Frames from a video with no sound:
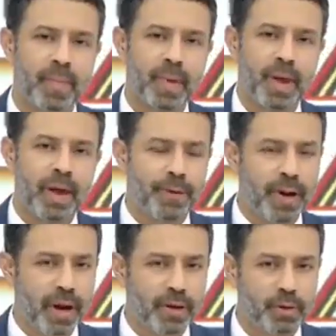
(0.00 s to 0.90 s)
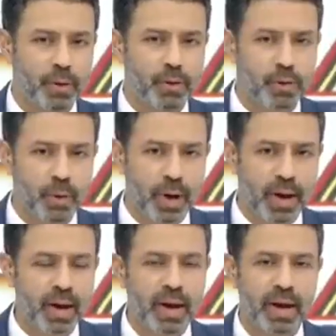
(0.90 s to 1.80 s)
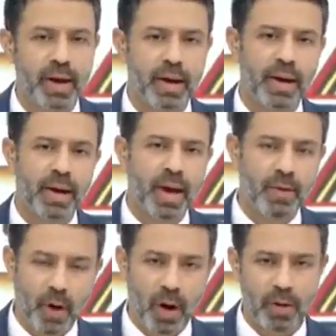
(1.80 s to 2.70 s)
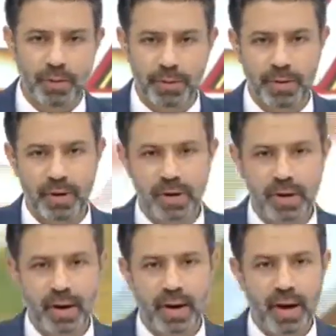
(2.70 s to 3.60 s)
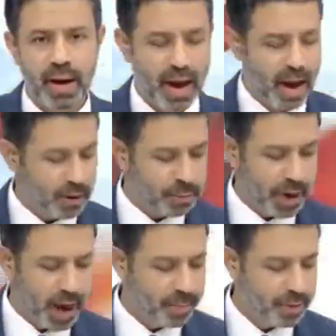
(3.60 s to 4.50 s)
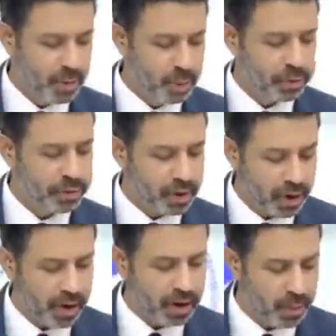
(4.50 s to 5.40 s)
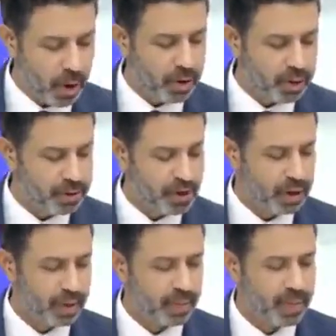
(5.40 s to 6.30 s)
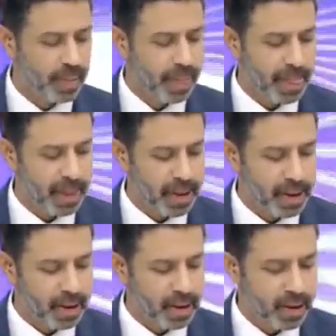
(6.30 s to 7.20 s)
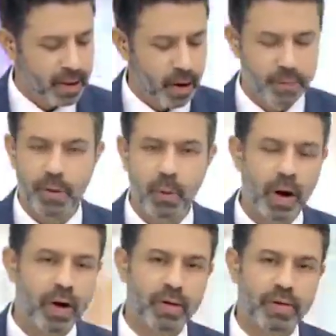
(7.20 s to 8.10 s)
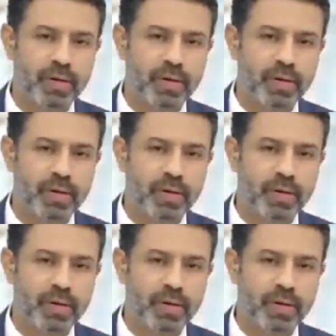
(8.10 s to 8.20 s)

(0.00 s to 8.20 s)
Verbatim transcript: If India is to truly evolve as perhaps the most stirring democracy of the world,